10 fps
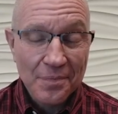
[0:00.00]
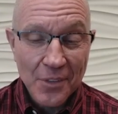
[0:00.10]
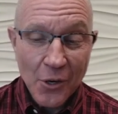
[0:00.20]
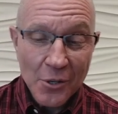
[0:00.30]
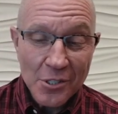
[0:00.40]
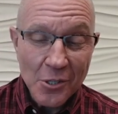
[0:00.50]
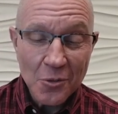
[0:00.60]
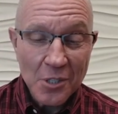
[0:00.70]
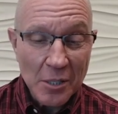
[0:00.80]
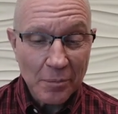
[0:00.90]
Those who
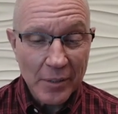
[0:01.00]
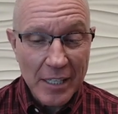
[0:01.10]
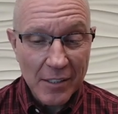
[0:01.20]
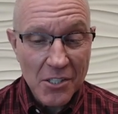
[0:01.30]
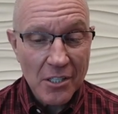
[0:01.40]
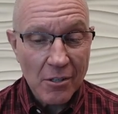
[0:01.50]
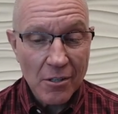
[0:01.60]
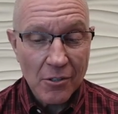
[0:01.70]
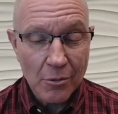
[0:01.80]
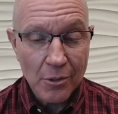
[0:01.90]
deeply
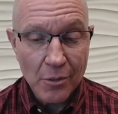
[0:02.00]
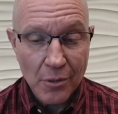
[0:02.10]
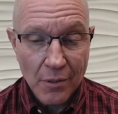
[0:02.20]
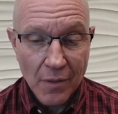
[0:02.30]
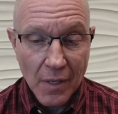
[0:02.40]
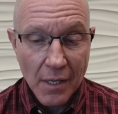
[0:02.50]
considered truth